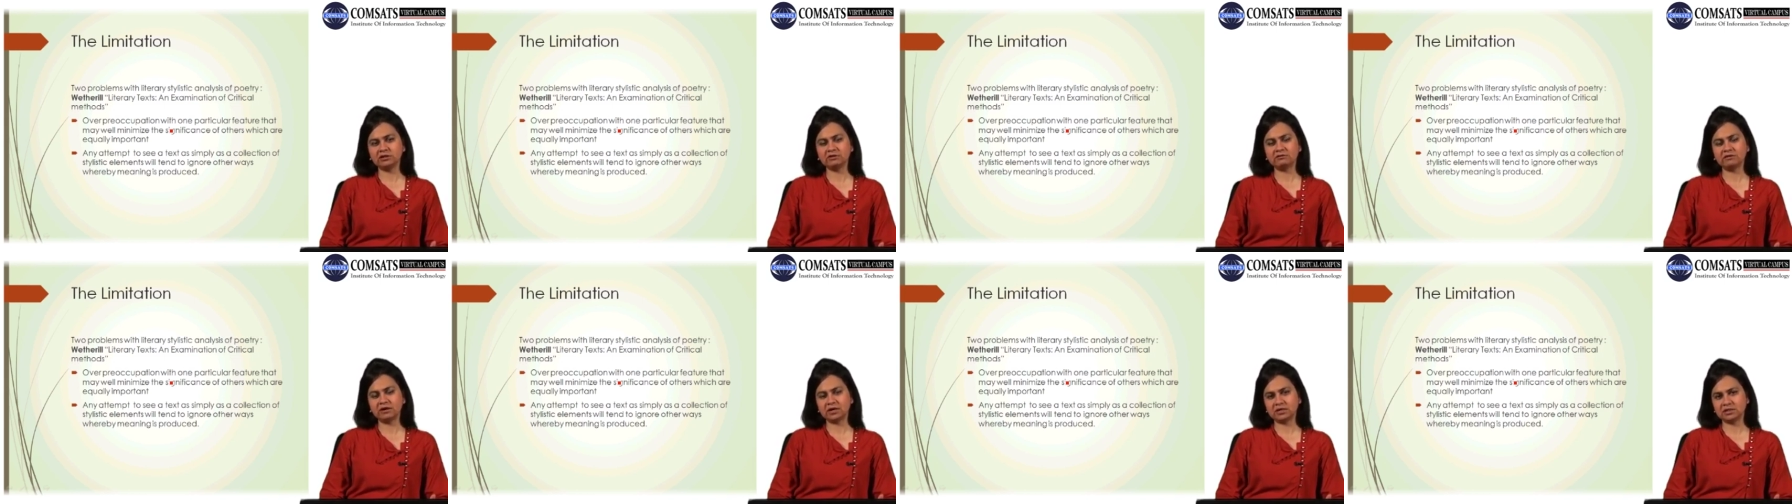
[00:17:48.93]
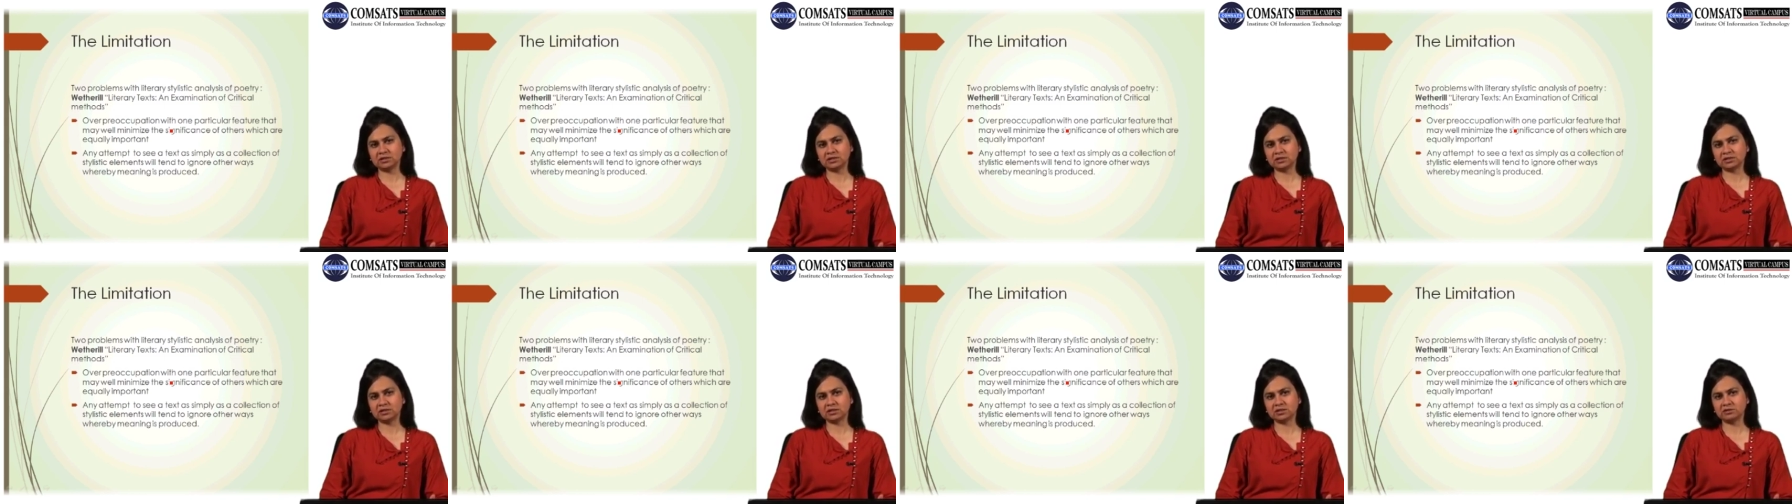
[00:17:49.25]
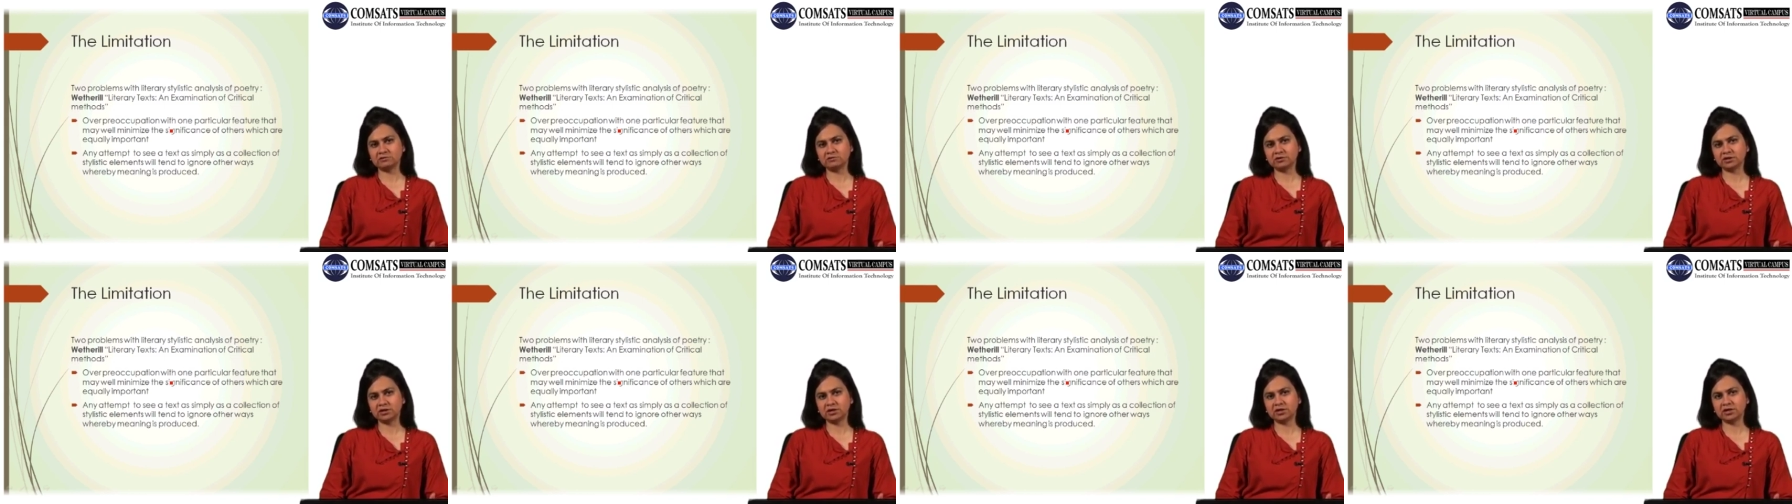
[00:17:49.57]
devices
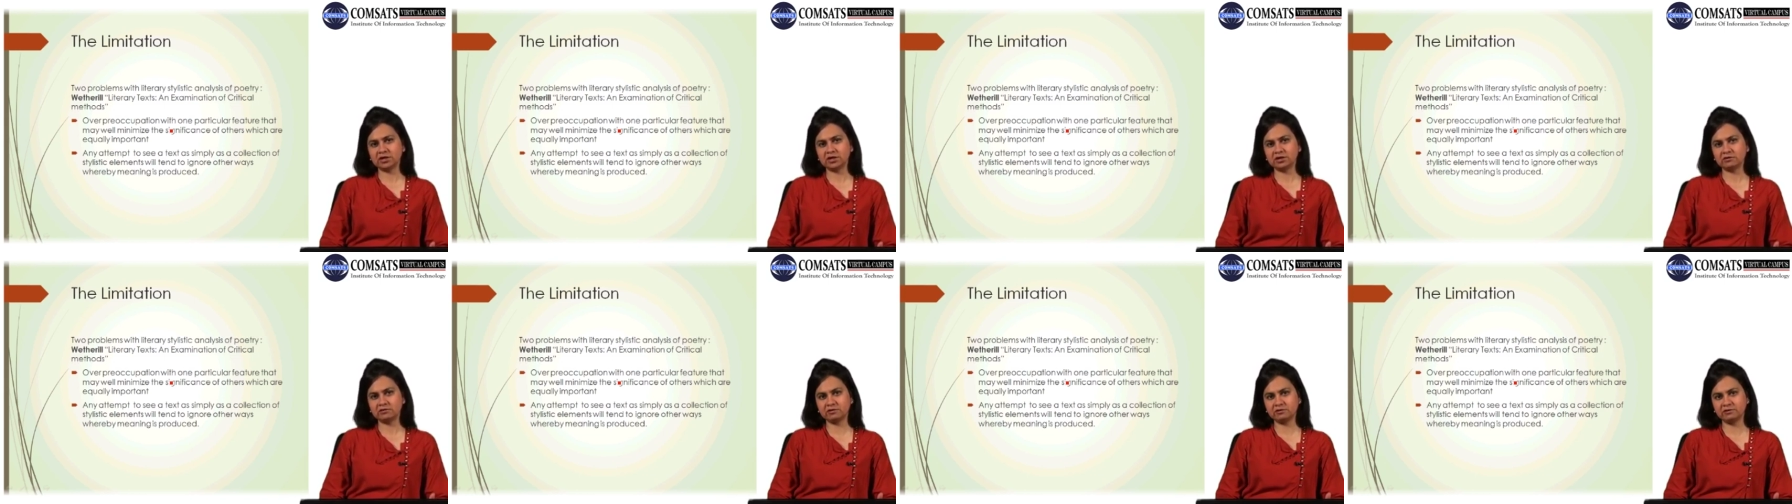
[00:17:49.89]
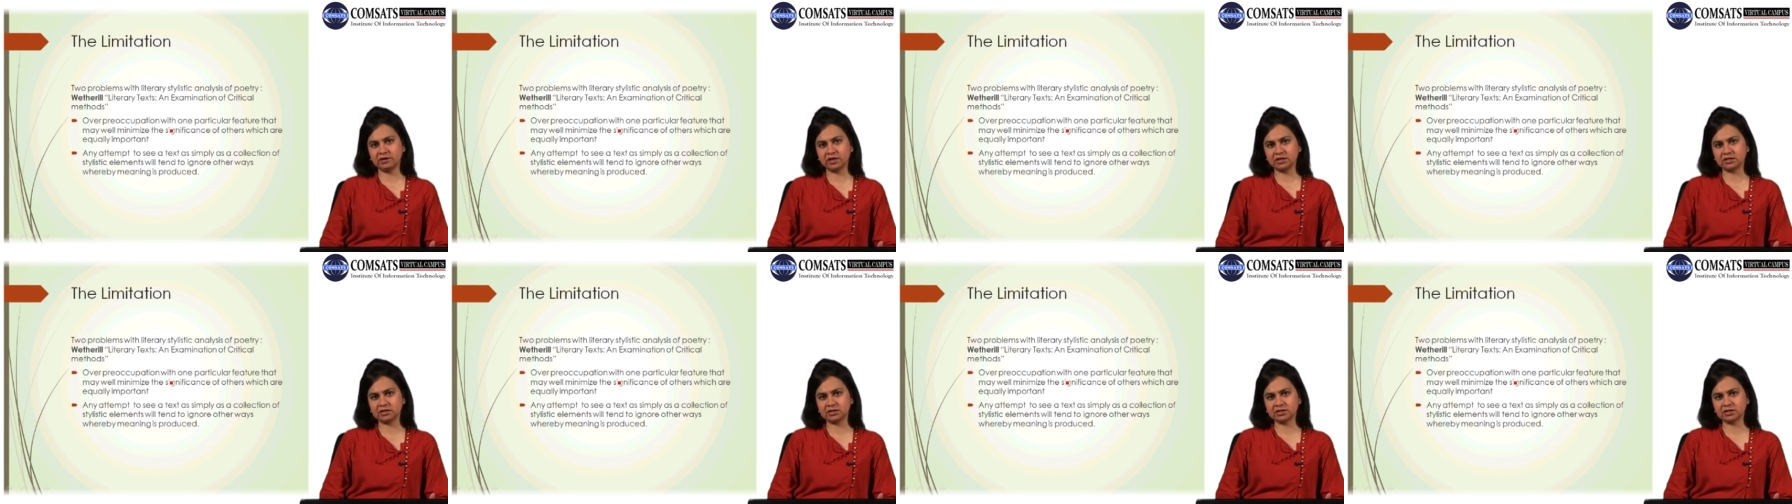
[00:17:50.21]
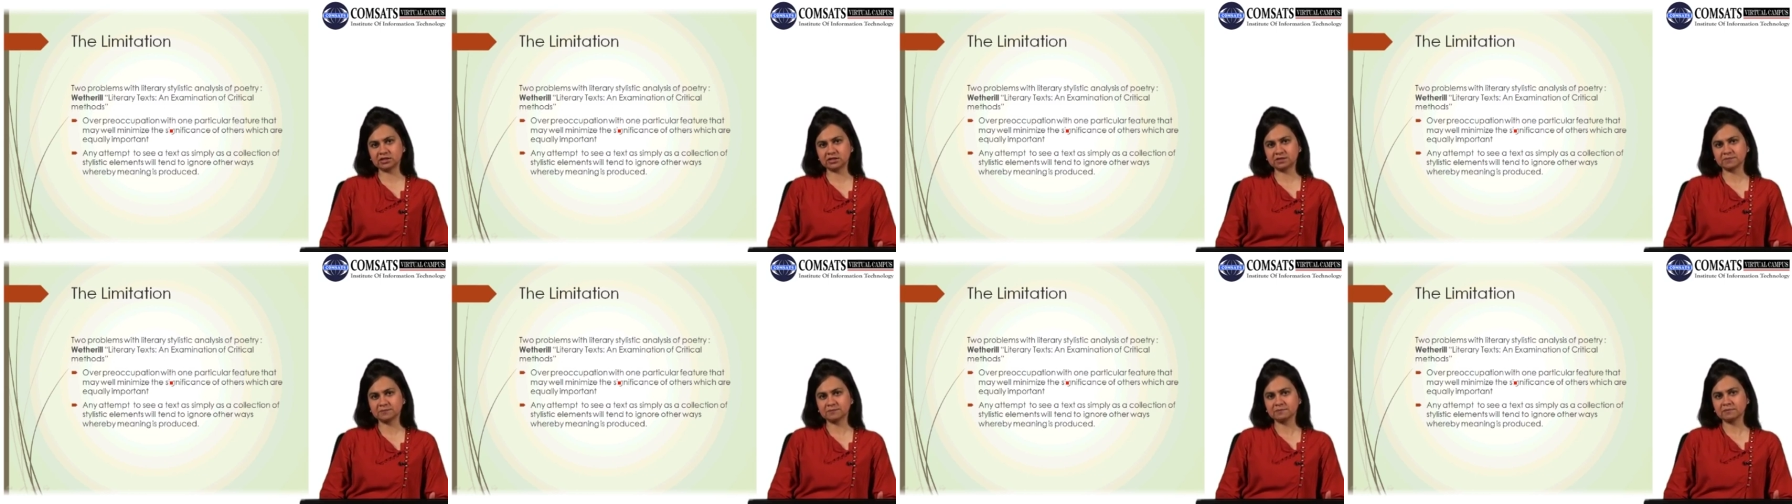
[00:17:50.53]
and figurative
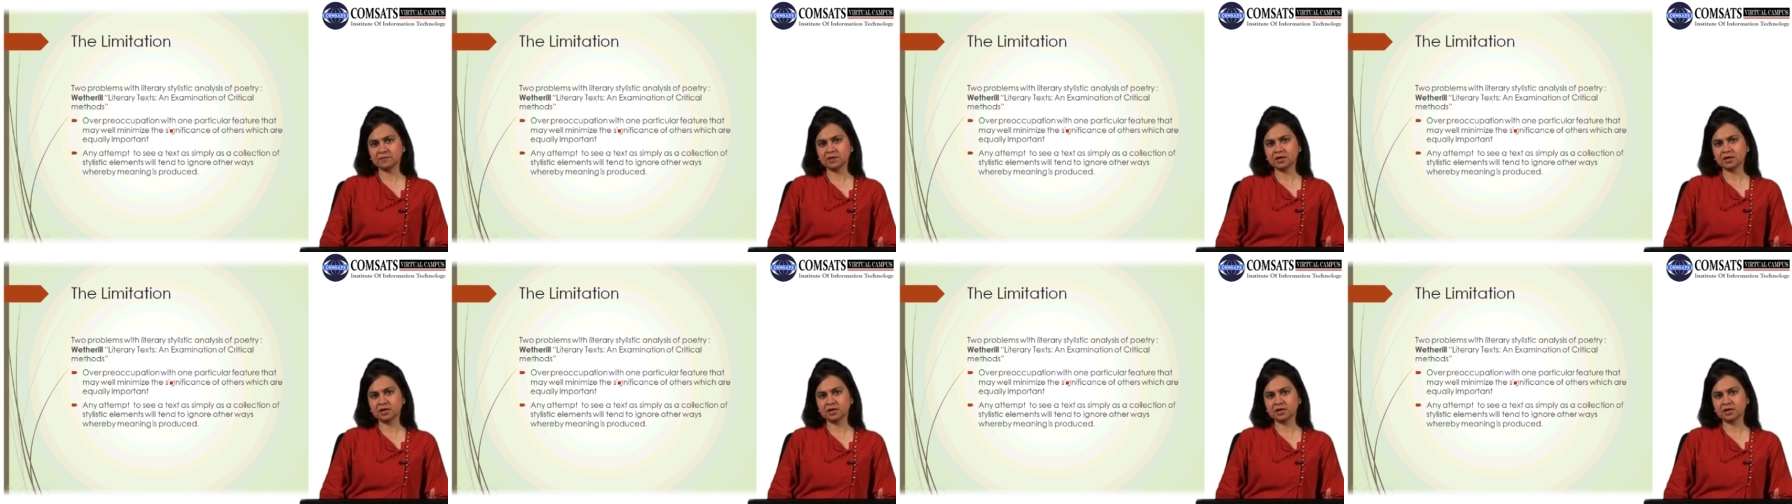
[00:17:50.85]
devices,